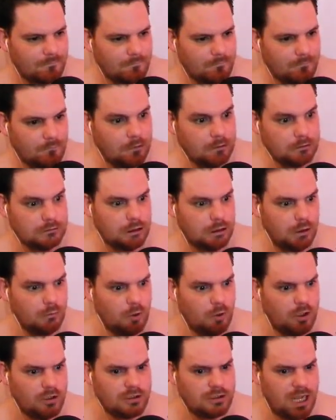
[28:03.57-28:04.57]
Oh no,
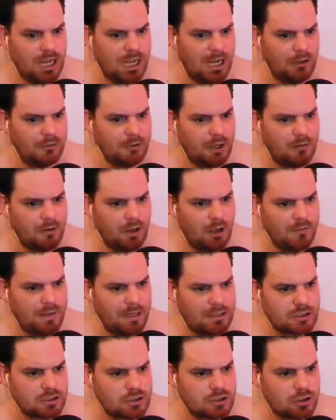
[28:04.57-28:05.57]
what is that? I don't like
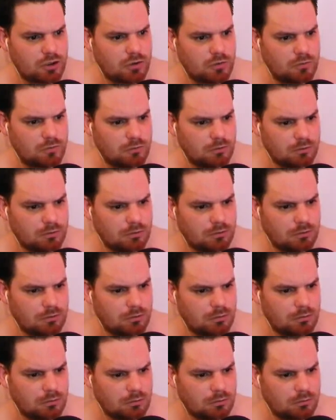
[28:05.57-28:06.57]
this at all.
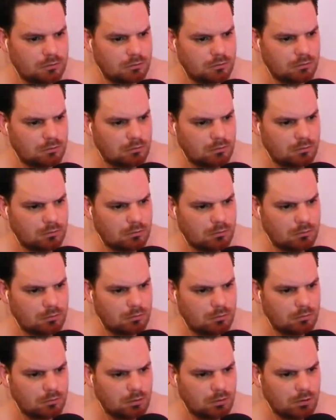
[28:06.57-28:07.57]
Try to love and
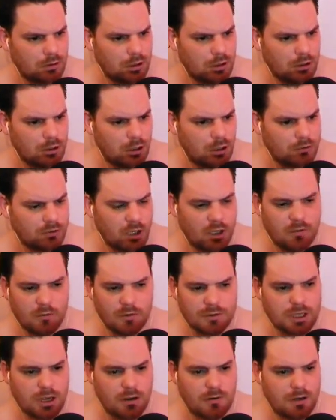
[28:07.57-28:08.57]
understand. I don't know
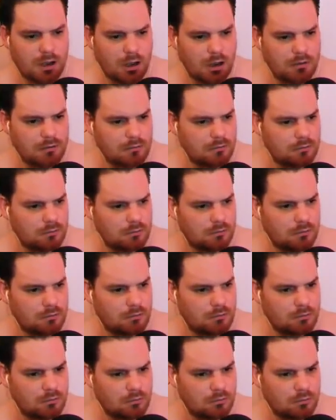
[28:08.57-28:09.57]
what's going on. We wish
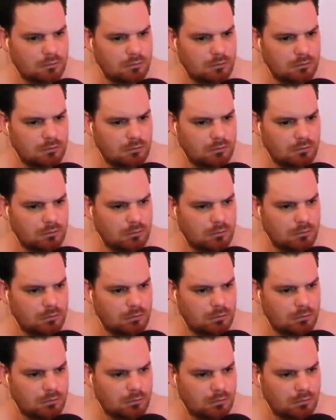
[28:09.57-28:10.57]
to, we wish to
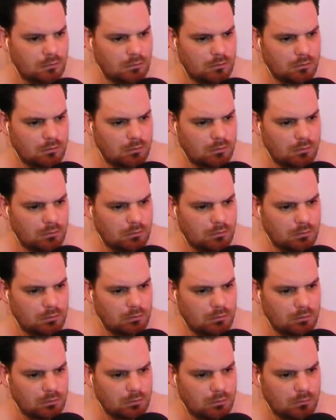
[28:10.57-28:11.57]
understand you.
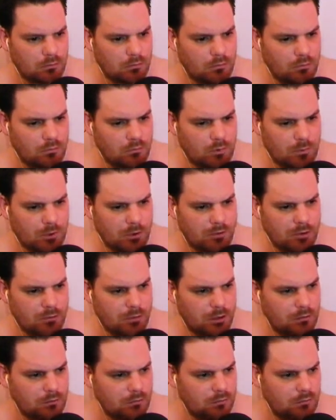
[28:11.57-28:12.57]
What am I
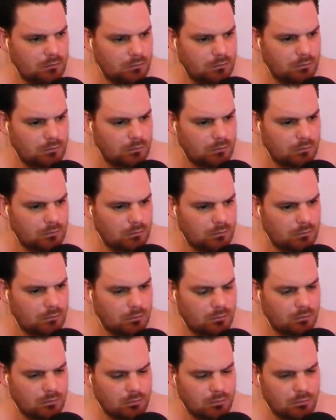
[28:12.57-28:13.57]
doing? And help
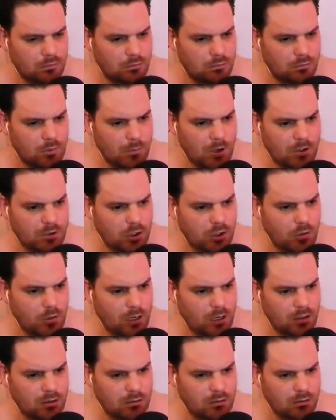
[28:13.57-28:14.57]
you. What am I
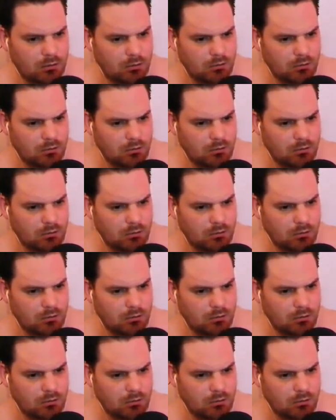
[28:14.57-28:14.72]
doing?